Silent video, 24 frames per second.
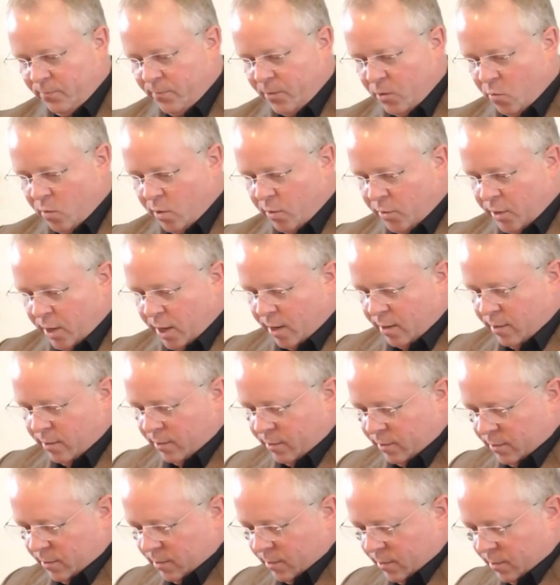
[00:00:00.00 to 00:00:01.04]

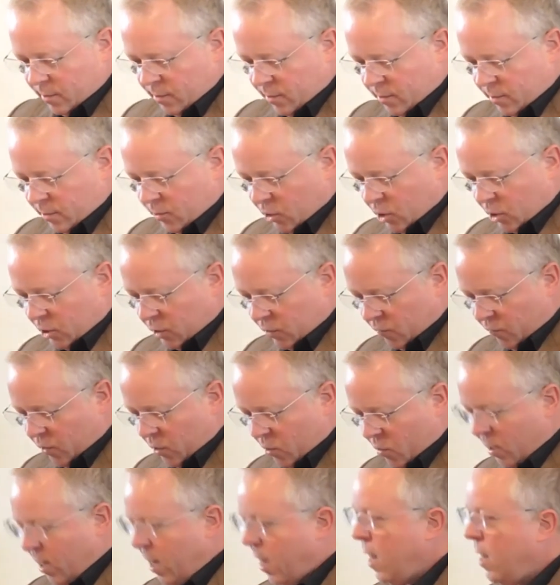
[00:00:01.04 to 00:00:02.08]
Within just a
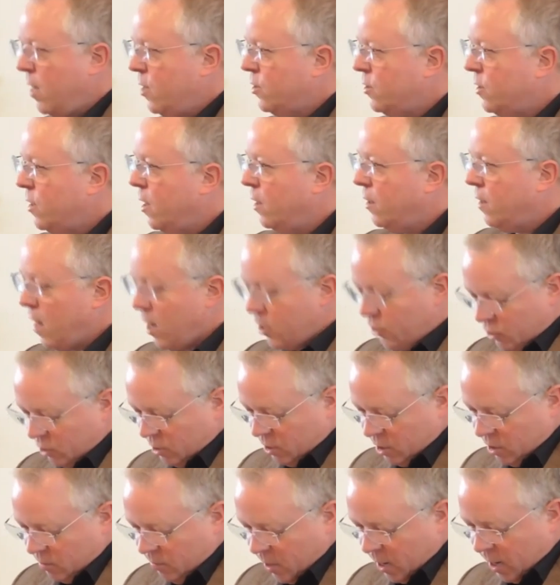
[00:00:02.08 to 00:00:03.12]
few days, the election
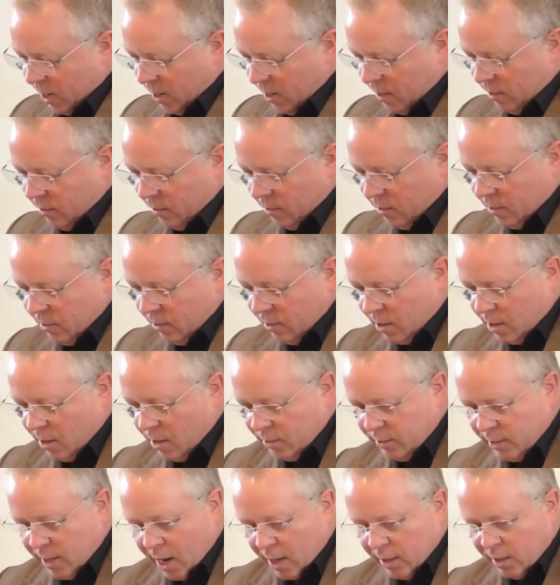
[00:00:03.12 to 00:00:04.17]
committee
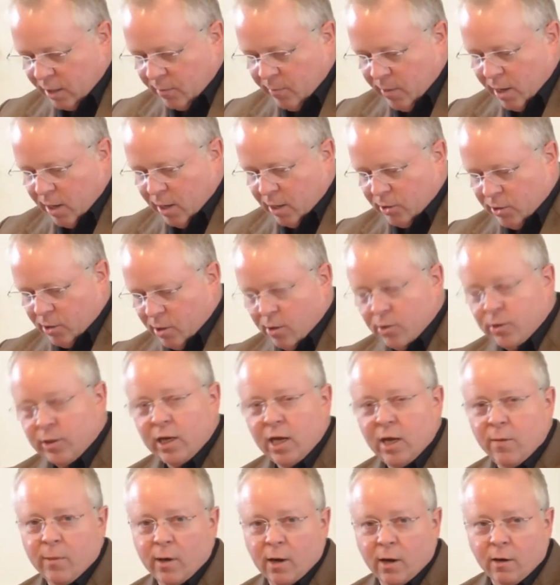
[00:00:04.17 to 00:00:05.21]
contacted me in a terse
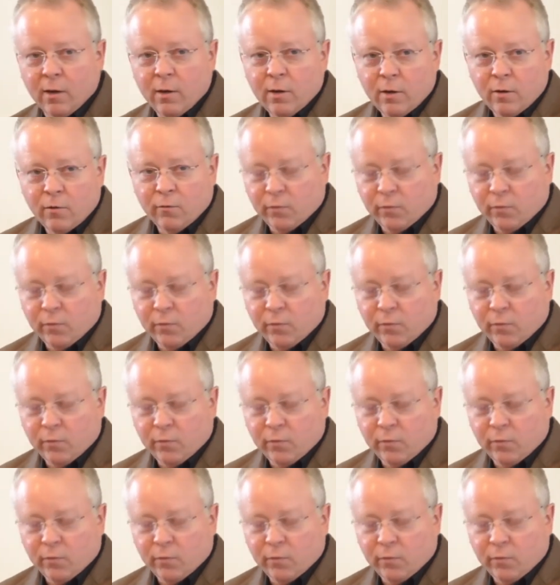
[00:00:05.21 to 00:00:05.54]
email,